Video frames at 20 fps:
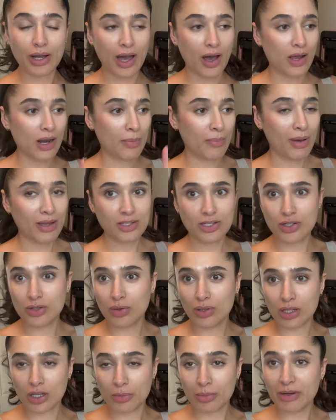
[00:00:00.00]
out. I'm about to do
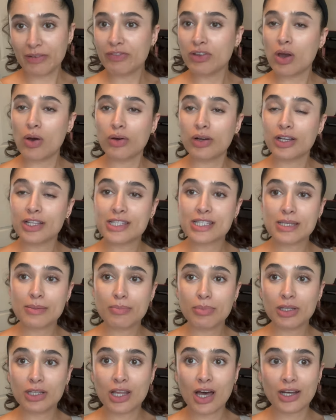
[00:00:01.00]
a little bit of yoga and some
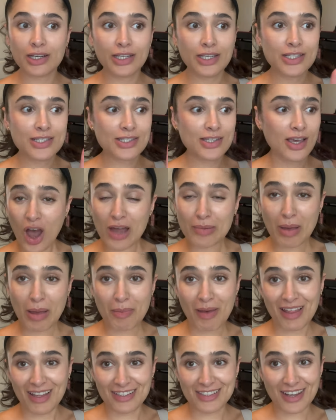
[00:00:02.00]
Pilates on my
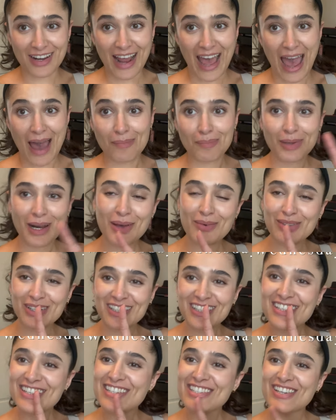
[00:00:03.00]
Peloton app, but I
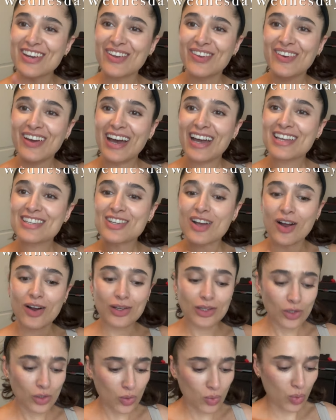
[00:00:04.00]
wanted to show you guys
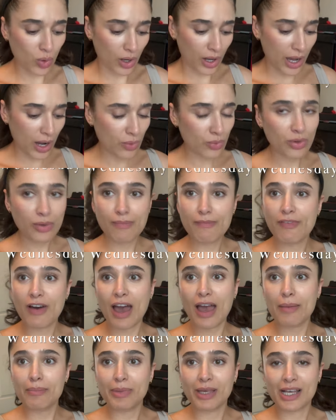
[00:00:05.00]
our little workout room
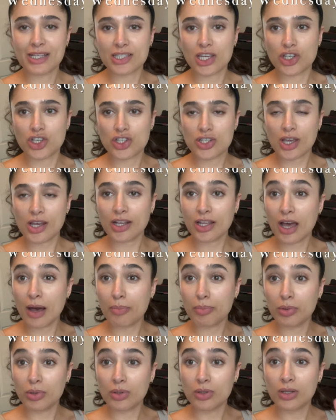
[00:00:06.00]
vibe because I just got a
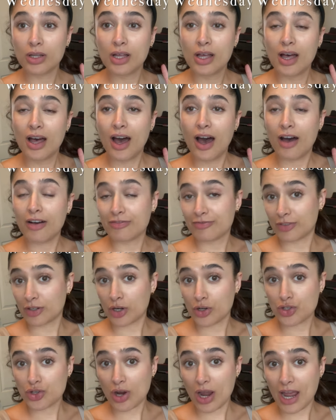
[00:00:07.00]
couple of
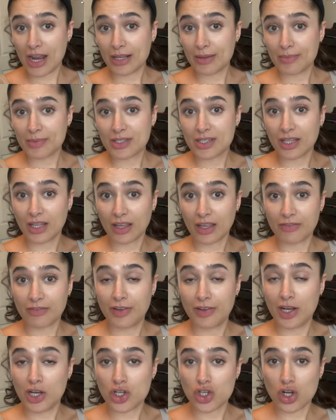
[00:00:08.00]
furniture items to like
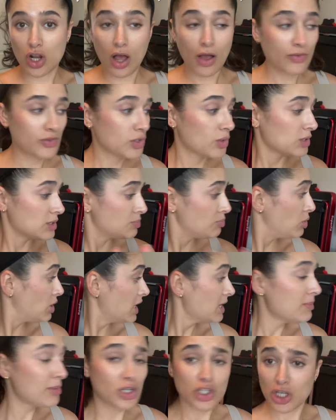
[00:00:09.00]
finish it off. So it's
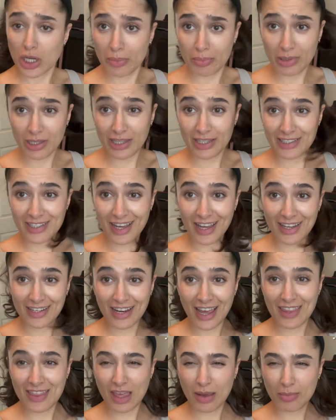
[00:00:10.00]
pretty much completely done.
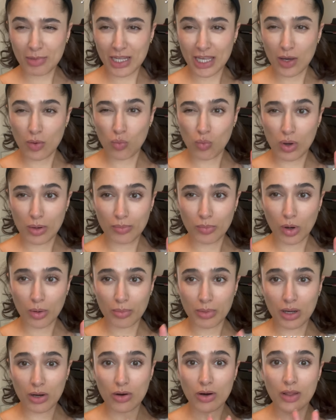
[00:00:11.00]
I think I'm gonna get one more
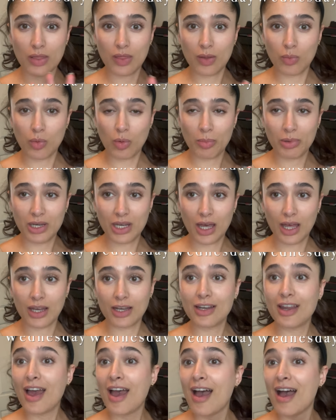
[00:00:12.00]
mirror and then we'll be
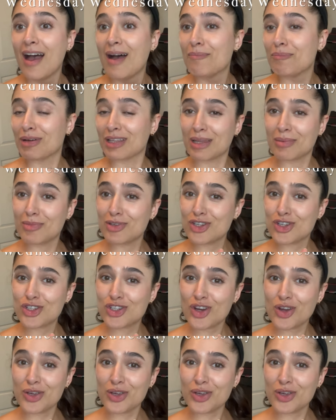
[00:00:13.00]
done but let me just show